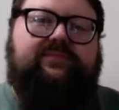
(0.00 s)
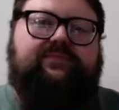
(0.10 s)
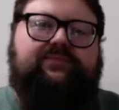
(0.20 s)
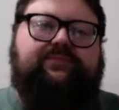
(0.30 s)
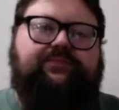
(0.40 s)

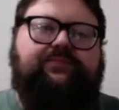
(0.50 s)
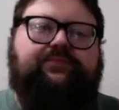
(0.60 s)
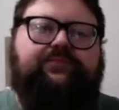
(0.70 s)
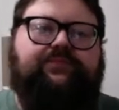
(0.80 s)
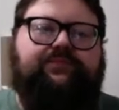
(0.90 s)

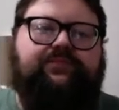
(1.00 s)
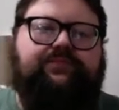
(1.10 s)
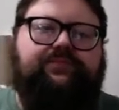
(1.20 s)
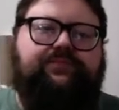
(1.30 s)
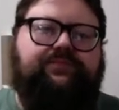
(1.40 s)

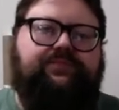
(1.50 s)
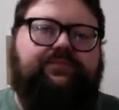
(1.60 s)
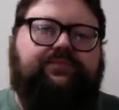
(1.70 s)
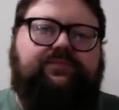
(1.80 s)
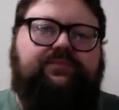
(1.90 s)

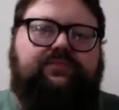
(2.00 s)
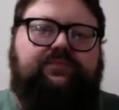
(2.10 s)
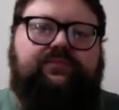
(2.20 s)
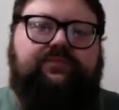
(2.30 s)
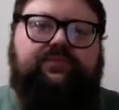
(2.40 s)

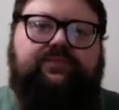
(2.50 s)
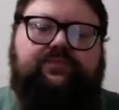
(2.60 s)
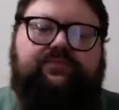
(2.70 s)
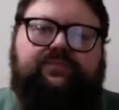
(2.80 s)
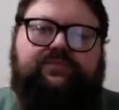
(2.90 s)

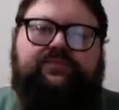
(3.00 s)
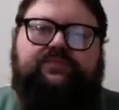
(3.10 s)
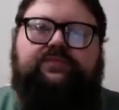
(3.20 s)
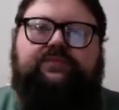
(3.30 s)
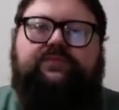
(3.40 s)

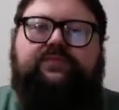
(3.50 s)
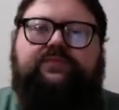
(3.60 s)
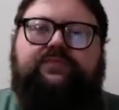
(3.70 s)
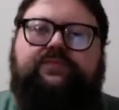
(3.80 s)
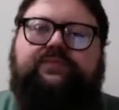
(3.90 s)

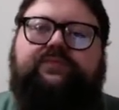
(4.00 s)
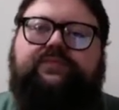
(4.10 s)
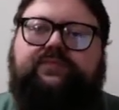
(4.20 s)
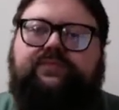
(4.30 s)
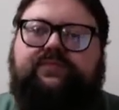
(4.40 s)

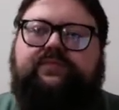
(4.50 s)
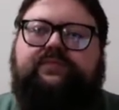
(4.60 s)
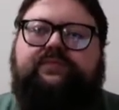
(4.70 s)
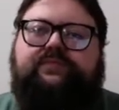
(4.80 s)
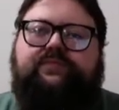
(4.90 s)

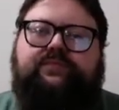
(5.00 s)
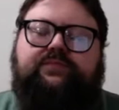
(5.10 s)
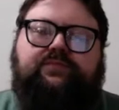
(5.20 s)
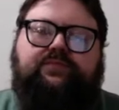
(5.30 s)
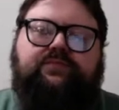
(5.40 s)

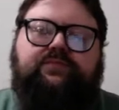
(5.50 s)
No words are spoken by the person on screen.